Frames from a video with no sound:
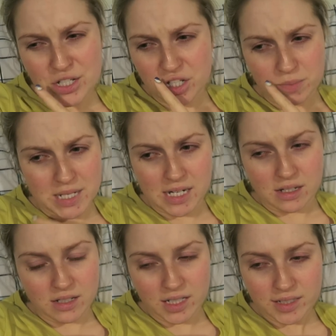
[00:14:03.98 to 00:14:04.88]
must just be
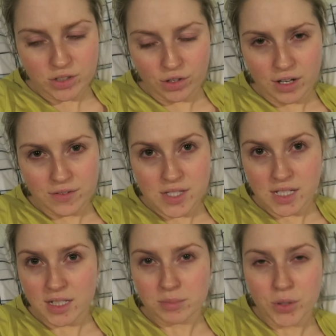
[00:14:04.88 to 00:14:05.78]
down to like not enough
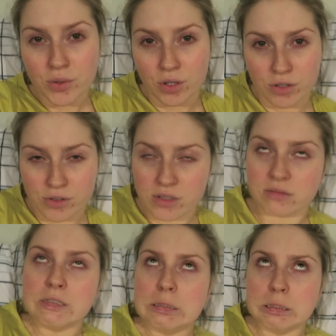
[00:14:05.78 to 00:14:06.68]
sleep. Who knows?